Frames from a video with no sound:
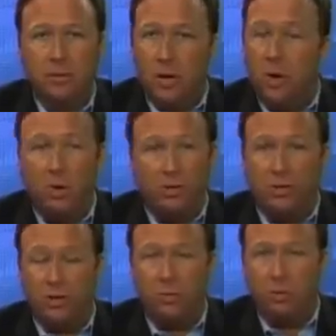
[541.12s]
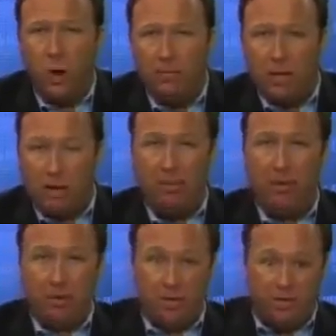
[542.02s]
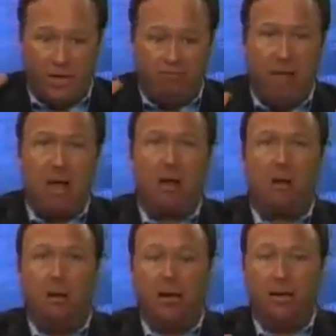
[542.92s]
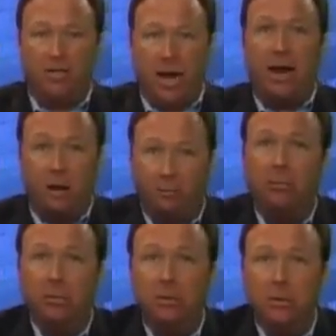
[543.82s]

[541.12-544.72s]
to know what to do with women. I mean, this is a medical exam.